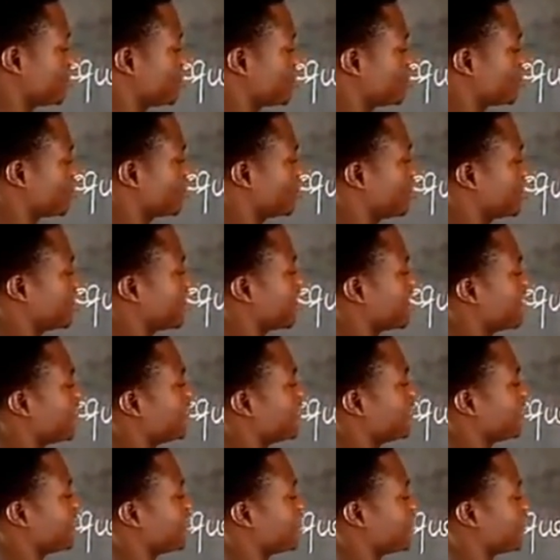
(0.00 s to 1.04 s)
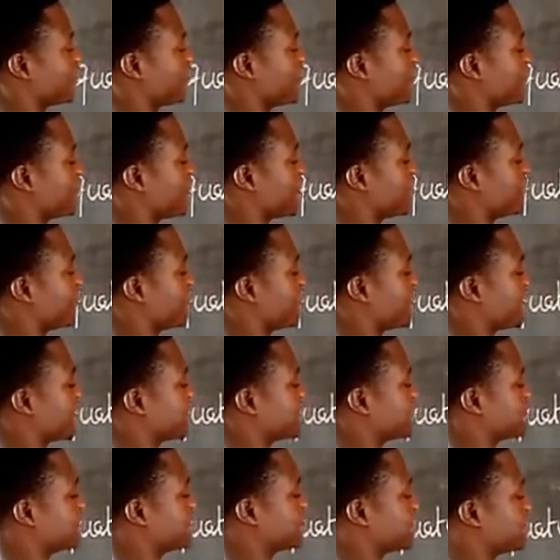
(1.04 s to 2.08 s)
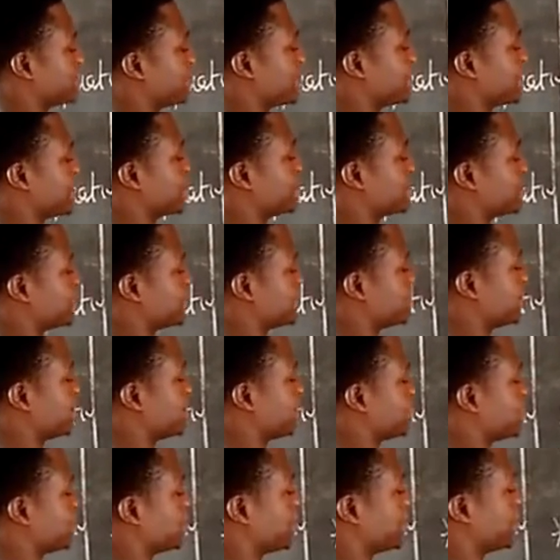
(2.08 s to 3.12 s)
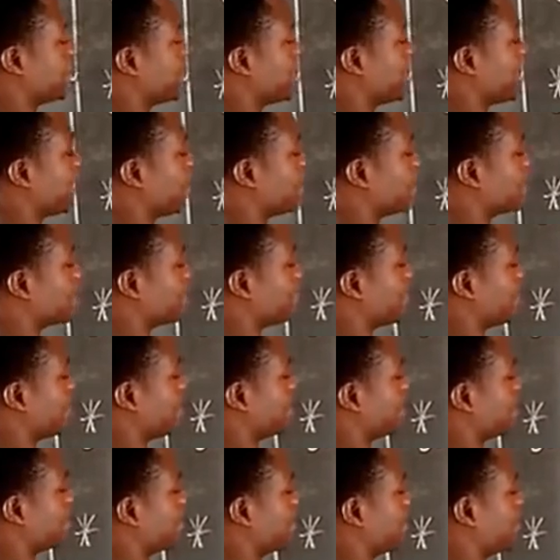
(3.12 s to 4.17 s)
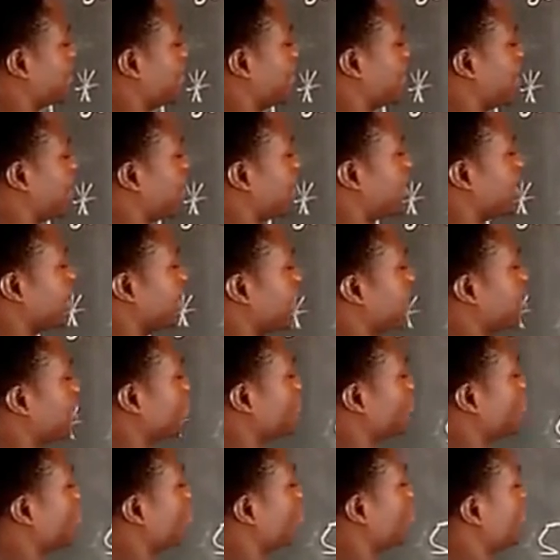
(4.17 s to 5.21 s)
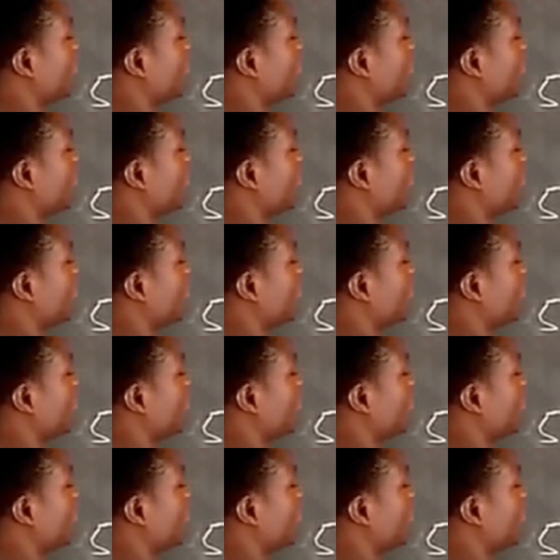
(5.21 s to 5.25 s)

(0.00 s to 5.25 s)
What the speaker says: So we have 5x minus 3x minus 3 is equal